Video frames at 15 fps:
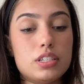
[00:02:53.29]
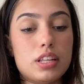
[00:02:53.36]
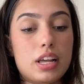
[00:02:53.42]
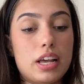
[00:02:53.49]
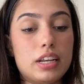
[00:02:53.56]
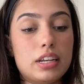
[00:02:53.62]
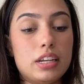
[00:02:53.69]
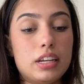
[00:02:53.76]

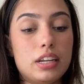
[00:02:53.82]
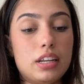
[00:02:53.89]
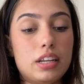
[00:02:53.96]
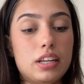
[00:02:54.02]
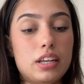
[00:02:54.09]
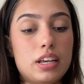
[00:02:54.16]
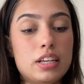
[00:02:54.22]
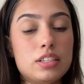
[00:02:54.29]
And
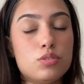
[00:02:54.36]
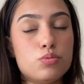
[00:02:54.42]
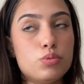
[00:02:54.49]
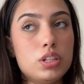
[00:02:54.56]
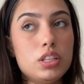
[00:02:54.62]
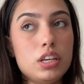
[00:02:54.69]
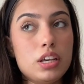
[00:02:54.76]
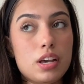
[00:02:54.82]
it's
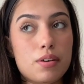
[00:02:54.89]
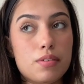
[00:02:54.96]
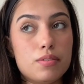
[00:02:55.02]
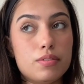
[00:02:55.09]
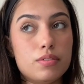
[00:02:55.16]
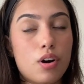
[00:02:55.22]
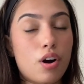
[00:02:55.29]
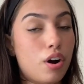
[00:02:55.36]
really
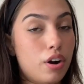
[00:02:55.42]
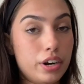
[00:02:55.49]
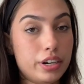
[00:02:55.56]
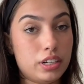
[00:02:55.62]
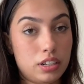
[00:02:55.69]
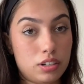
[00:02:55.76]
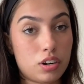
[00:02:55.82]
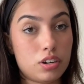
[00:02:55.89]
hard
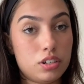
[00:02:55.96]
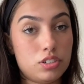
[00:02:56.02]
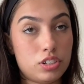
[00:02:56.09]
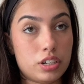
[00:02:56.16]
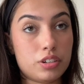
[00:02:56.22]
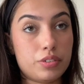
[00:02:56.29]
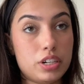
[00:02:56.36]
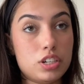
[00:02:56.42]
in our
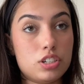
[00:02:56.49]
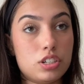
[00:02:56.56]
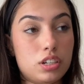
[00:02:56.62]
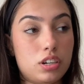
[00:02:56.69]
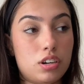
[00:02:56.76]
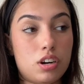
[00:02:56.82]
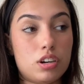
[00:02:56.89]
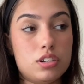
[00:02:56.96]
generation and
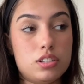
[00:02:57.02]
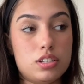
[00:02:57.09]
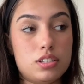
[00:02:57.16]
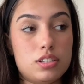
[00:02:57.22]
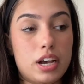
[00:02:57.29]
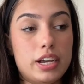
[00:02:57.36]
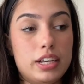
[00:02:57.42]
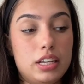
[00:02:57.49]
our
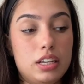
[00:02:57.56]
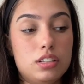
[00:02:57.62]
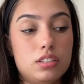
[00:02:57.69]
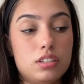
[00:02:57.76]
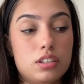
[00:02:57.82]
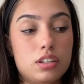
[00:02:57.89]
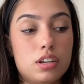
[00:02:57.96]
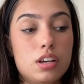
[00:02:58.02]
society
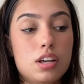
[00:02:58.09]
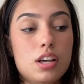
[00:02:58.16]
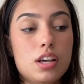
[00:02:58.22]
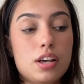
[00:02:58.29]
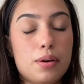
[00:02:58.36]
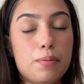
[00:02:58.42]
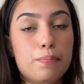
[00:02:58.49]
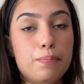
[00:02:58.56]
to
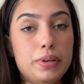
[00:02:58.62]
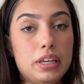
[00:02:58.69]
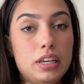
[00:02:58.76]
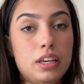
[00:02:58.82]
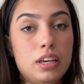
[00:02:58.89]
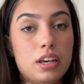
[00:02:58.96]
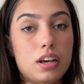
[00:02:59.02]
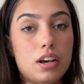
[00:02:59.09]

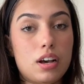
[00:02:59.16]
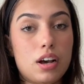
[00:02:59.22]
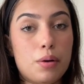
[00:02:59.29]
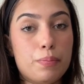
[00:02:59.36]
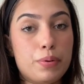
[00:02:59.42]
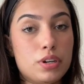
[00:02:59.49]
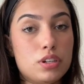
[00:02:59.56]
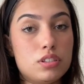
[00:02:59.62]
be a
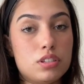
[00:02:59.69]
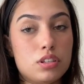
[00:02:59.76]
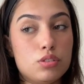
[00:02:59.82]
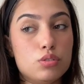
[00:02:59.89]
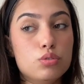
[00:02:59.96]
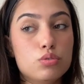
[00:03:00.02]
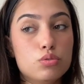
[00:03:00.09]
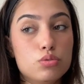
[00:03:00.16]

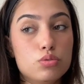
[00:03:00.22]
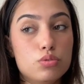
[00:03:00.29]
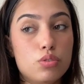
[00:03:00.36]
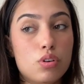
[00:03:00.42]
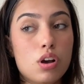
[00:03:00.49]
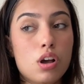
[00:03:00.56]
person who